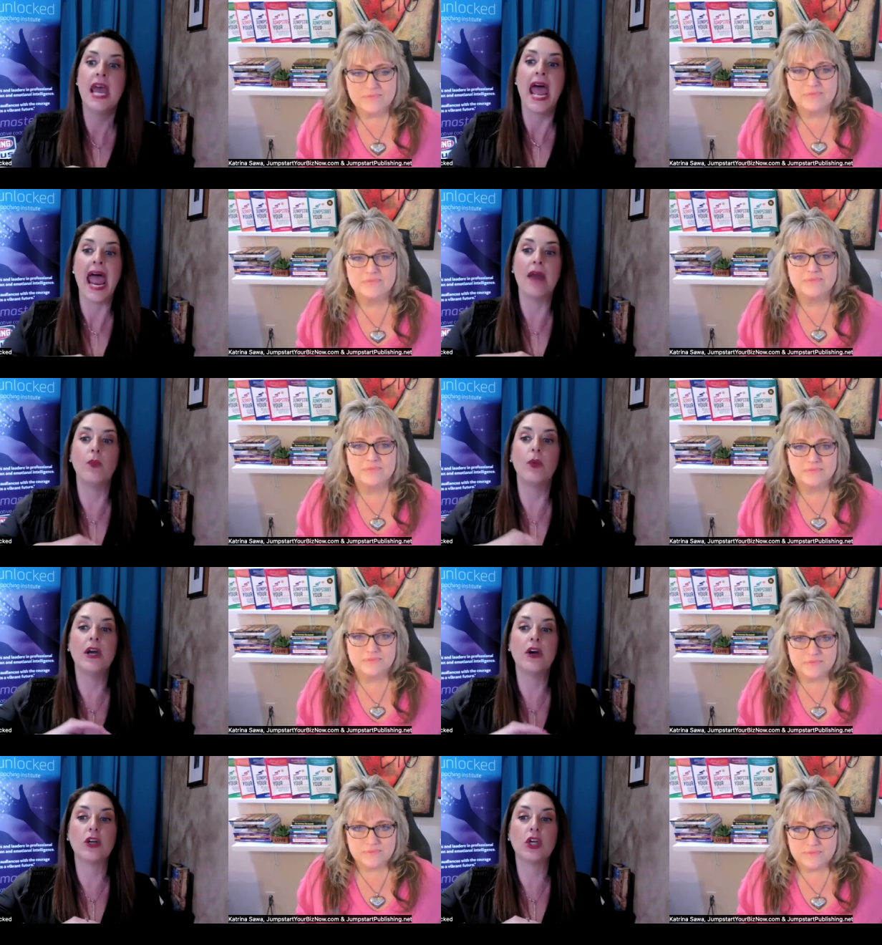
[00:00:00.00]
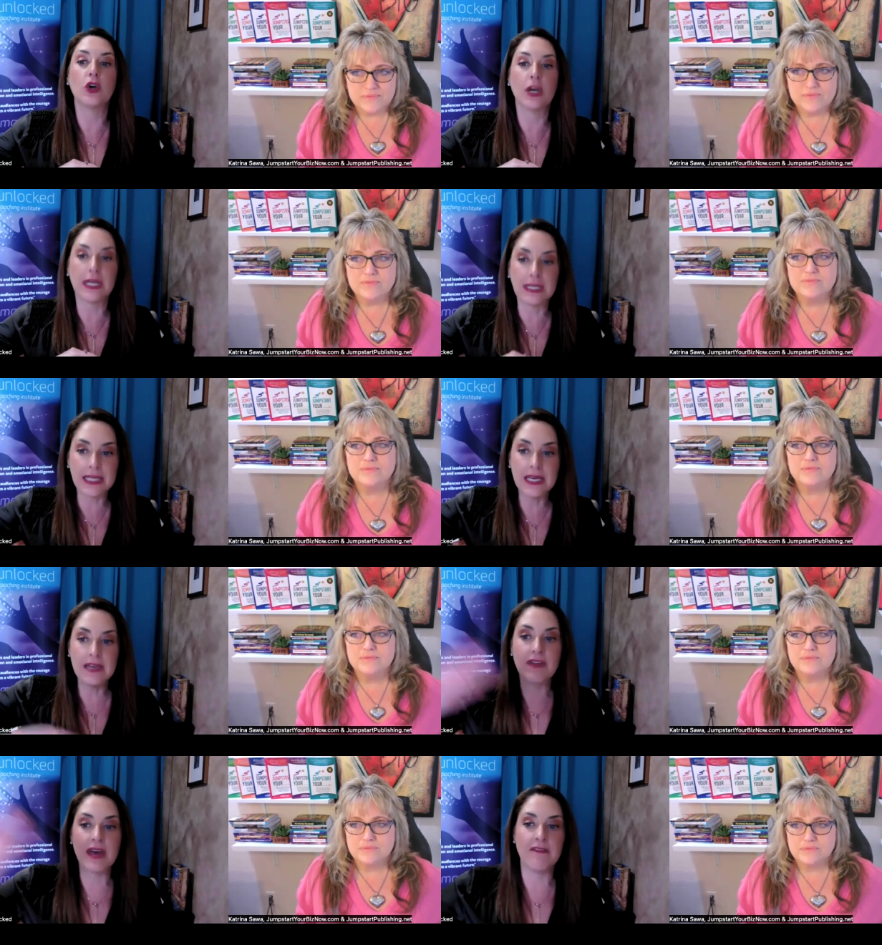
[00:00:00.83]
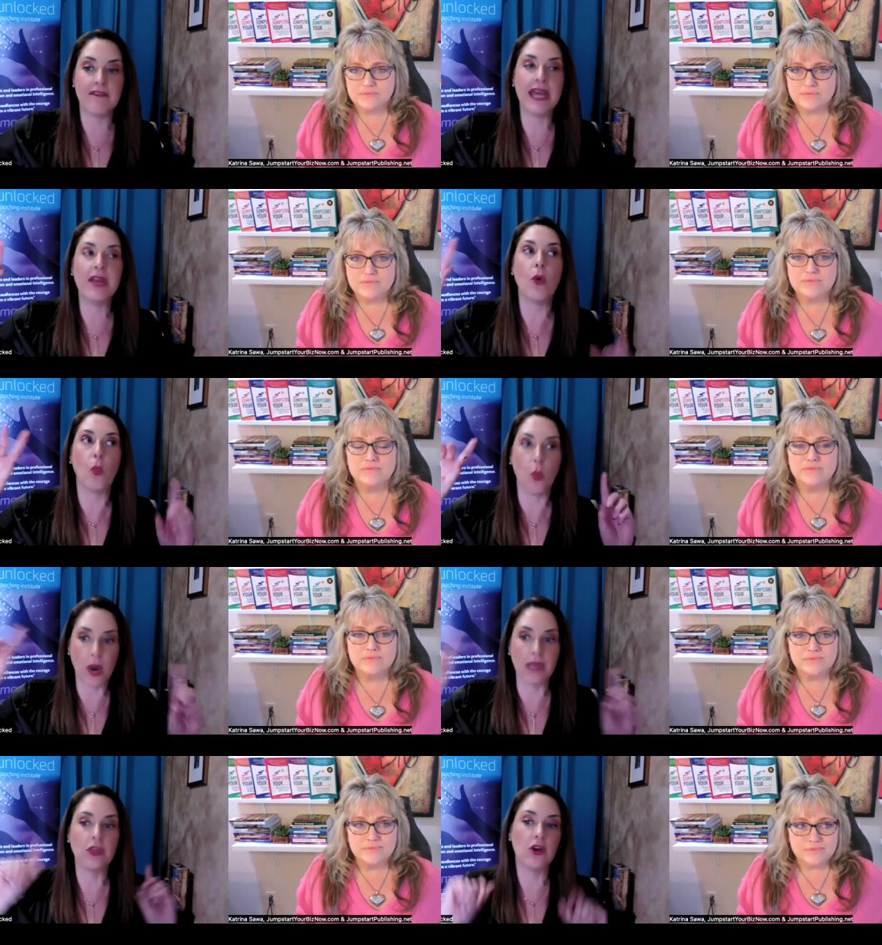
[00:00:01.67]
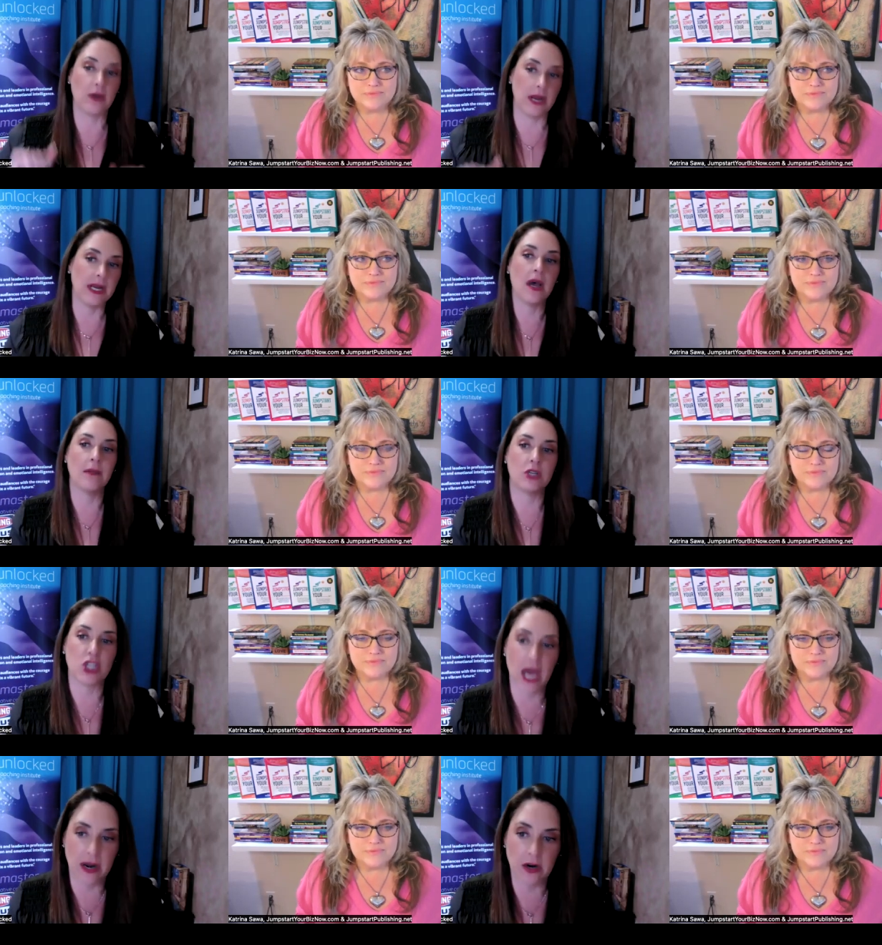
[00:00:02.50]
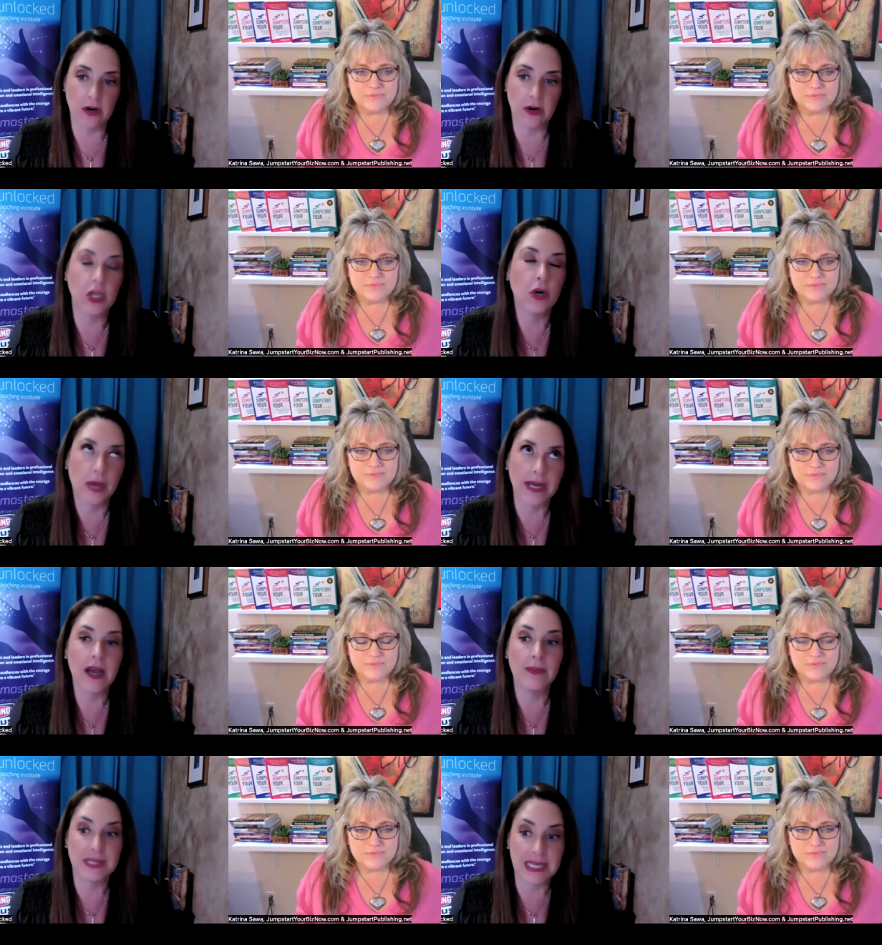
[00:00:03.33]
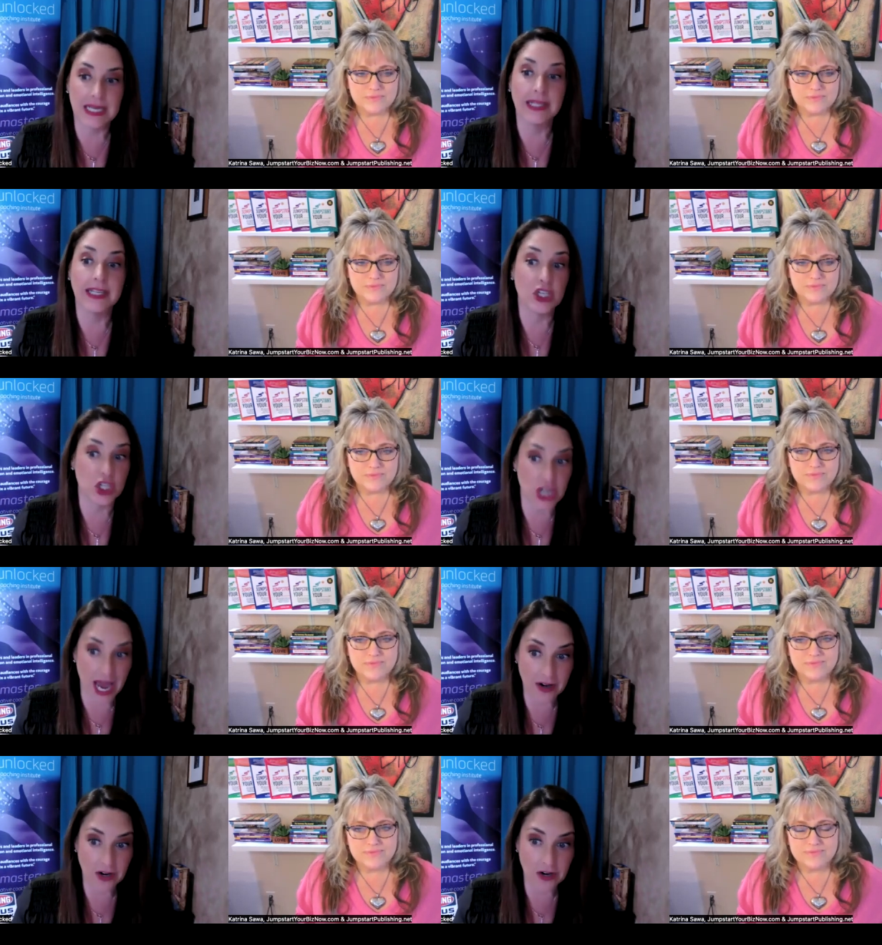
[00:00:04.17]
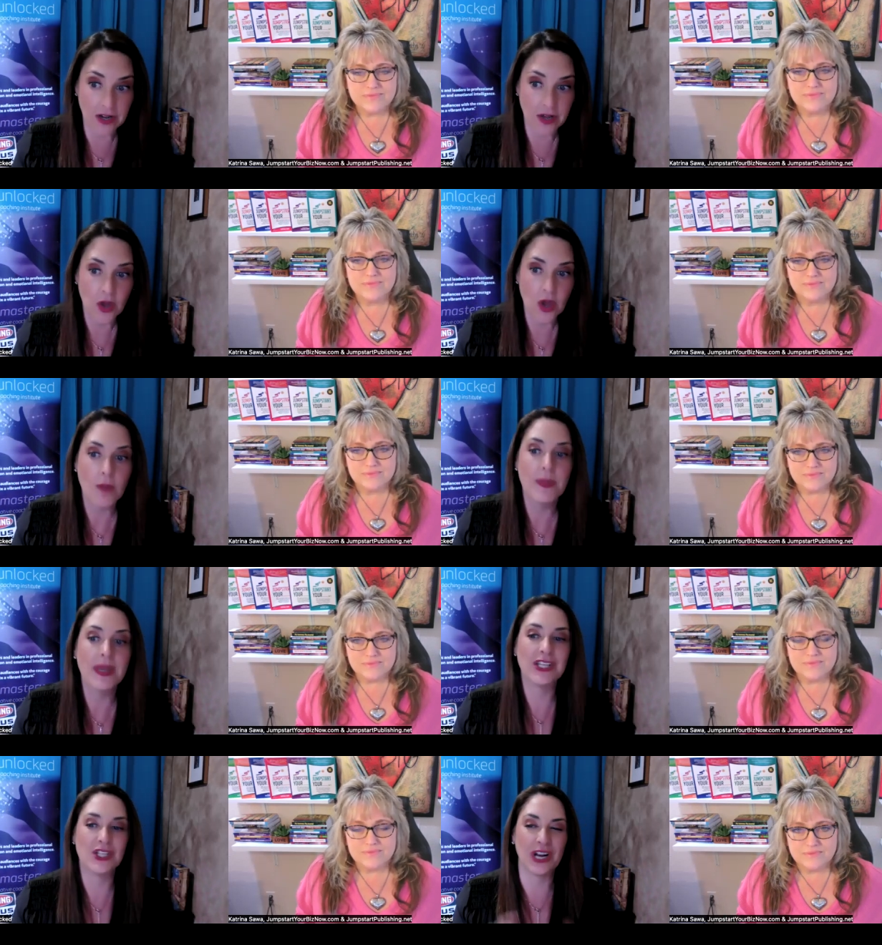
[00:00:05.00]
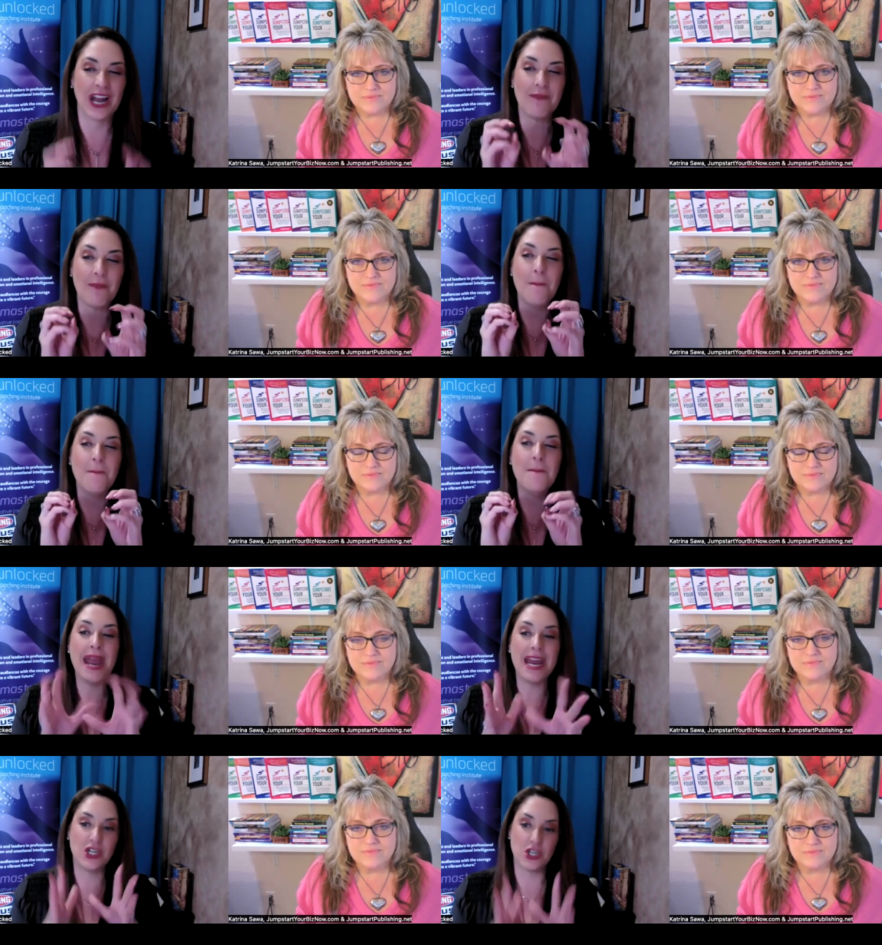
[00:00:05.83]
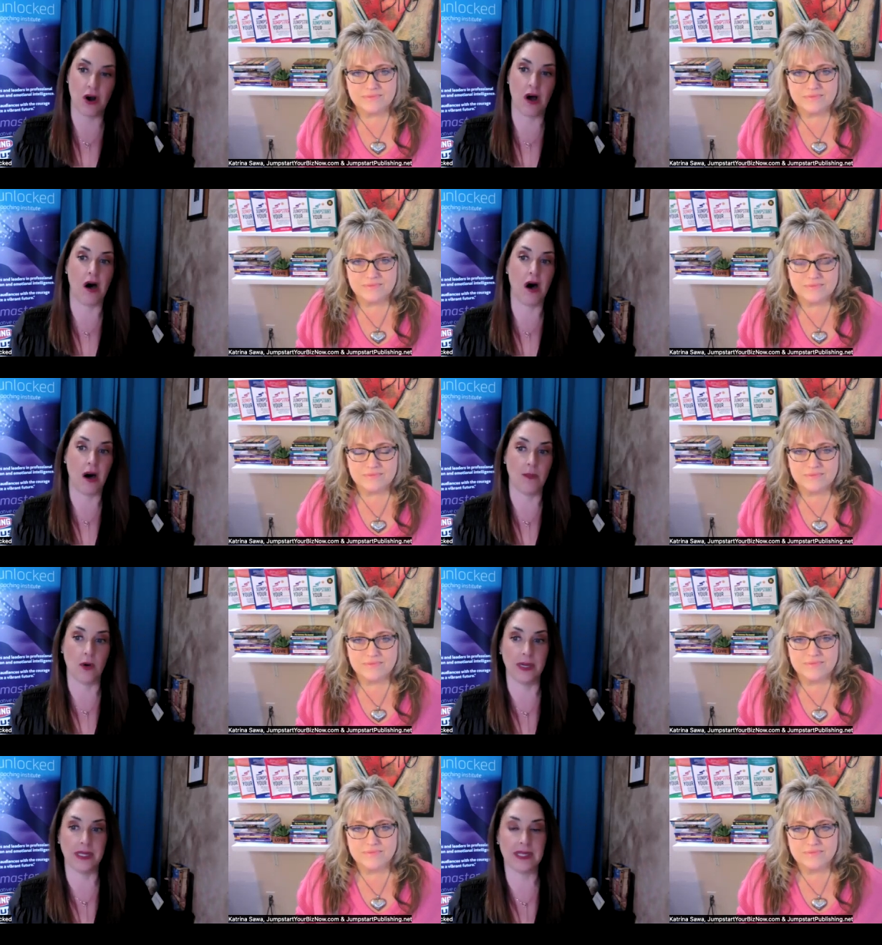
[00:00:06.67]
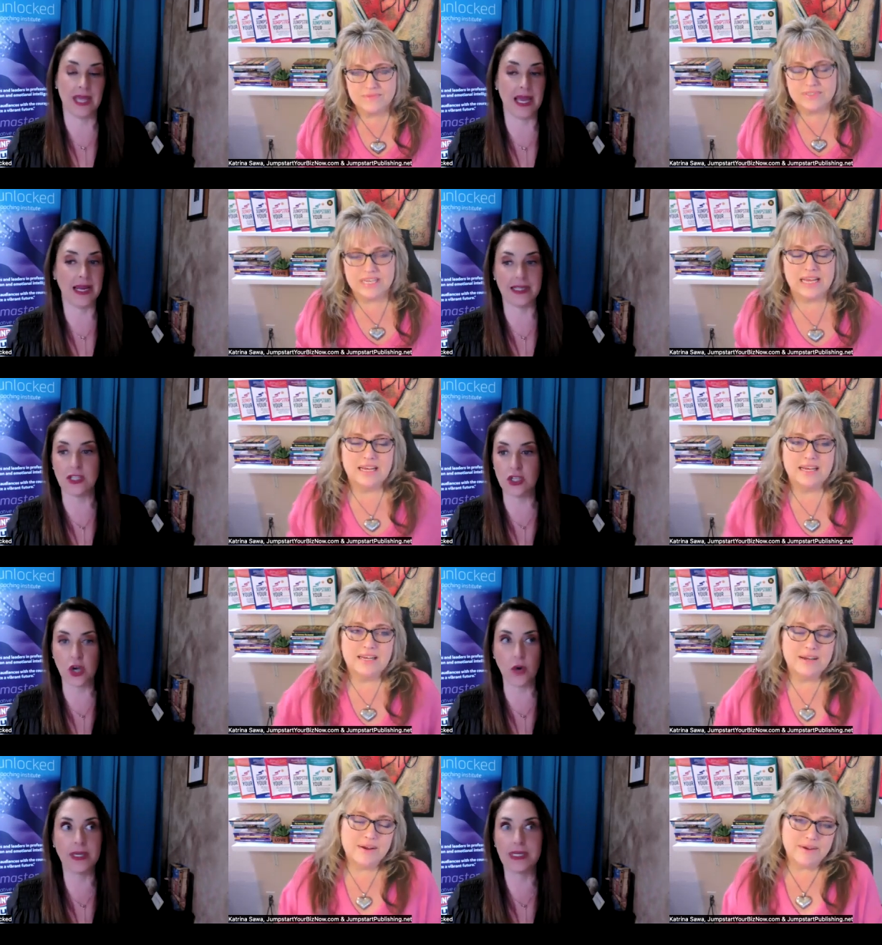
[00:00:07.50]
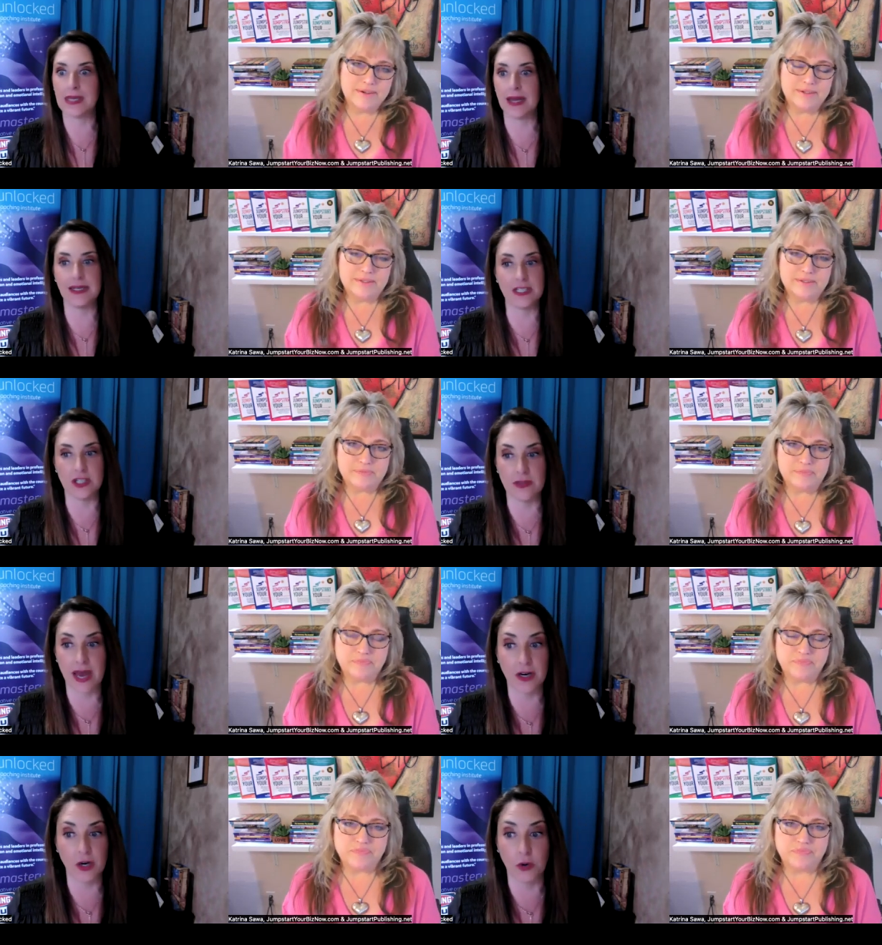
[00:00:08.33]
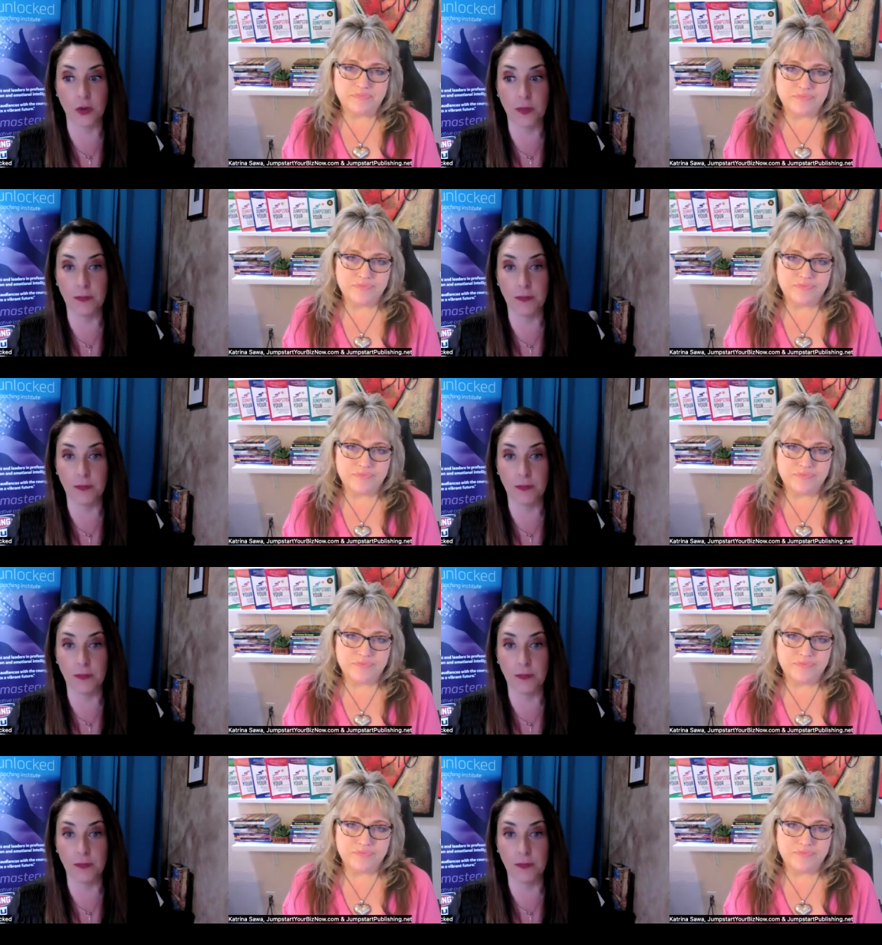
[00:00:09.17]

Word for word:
Speaker 1: And we're you're gonna leave that event with your income shatter, your income ceiling shattered because you're going to have major aha moments. And it's so exciting to do that in a group